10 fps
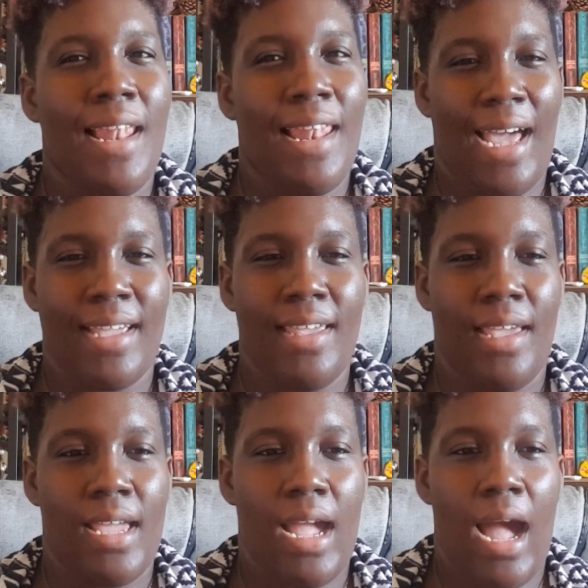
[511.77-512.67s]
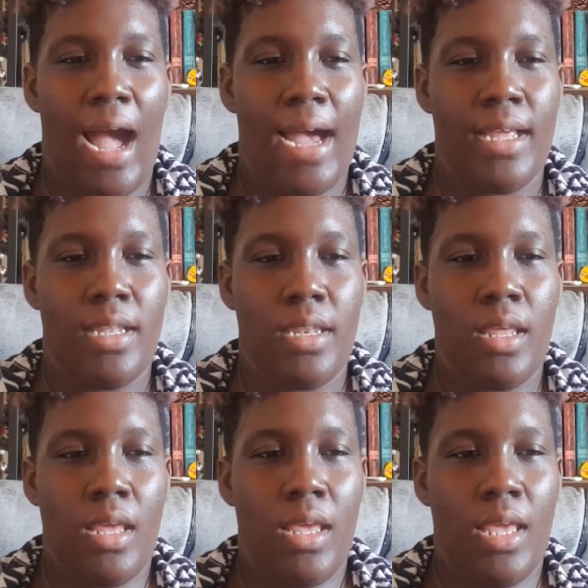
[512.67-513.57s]
lacking. And
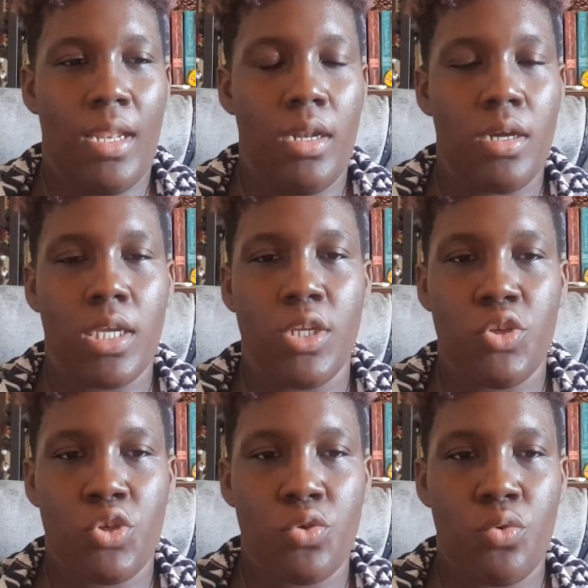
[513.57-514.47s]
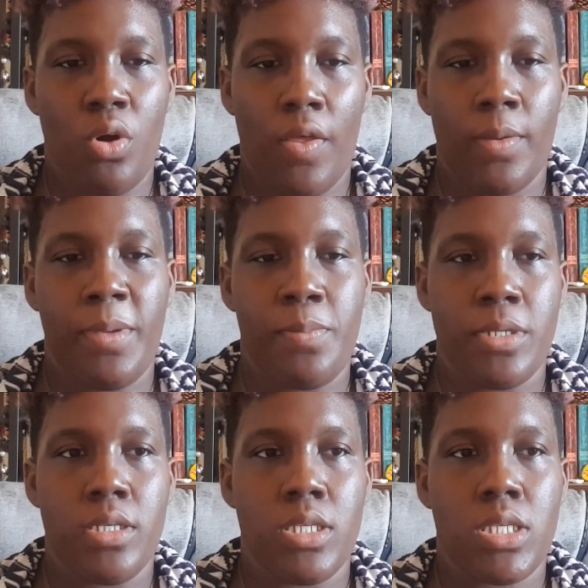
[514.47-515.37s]
in looking through other
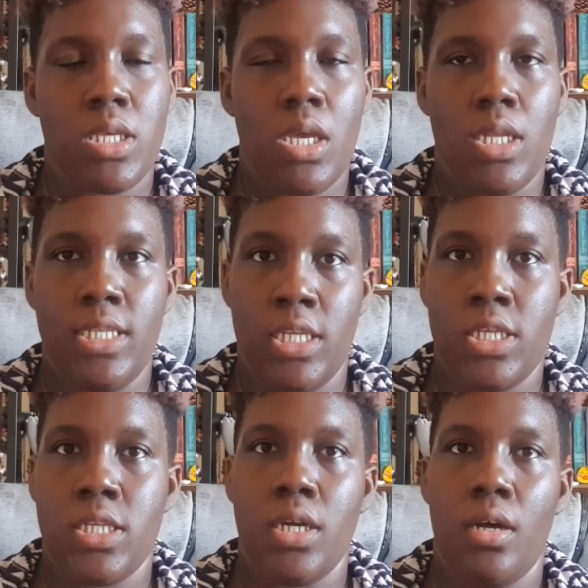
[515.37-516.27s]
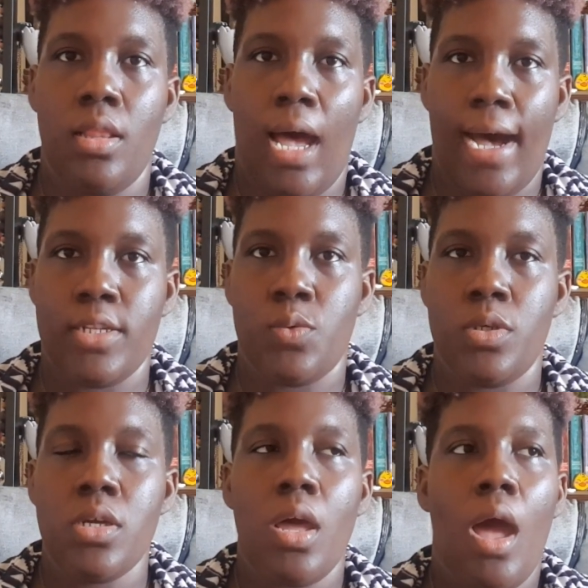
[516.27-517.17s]
people's digital
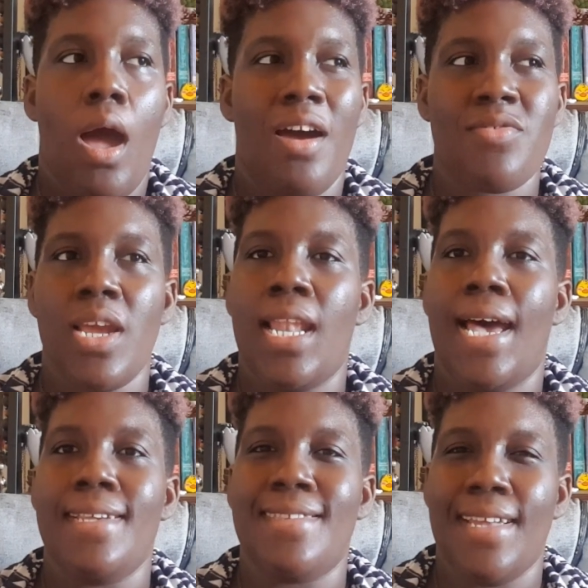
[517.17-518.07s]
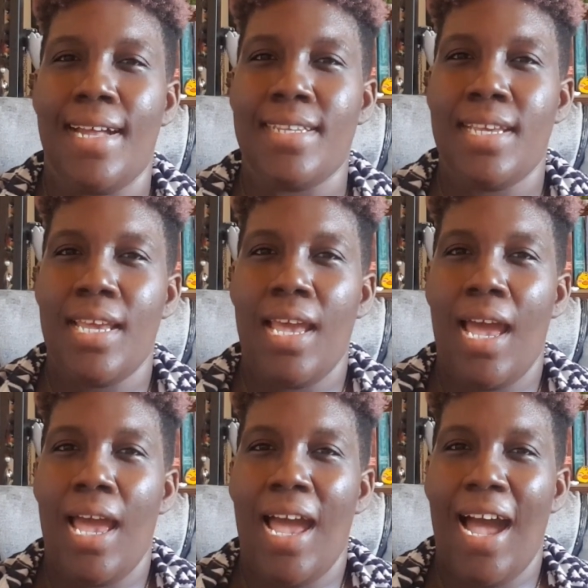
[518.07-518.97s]
artwork, I realized that
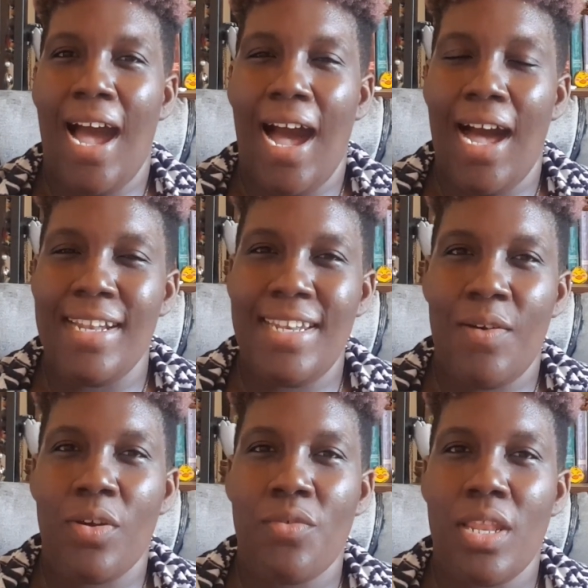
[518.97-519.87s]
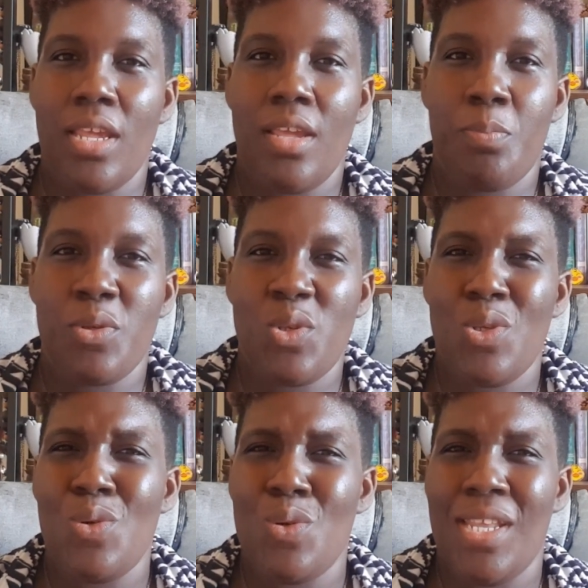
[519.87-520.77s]
I never really
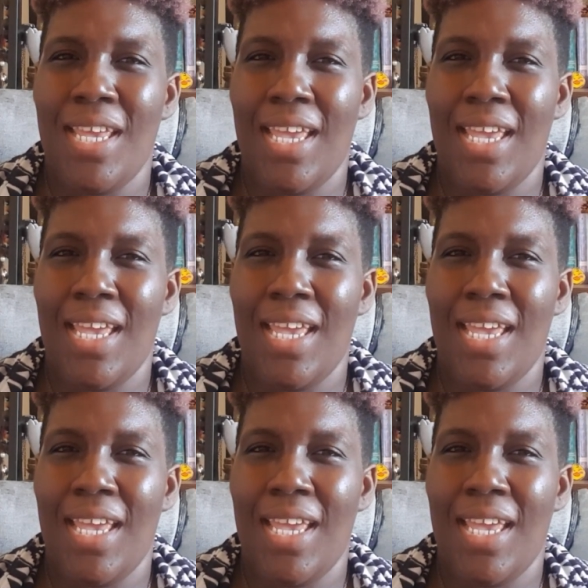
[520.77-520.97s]
pursued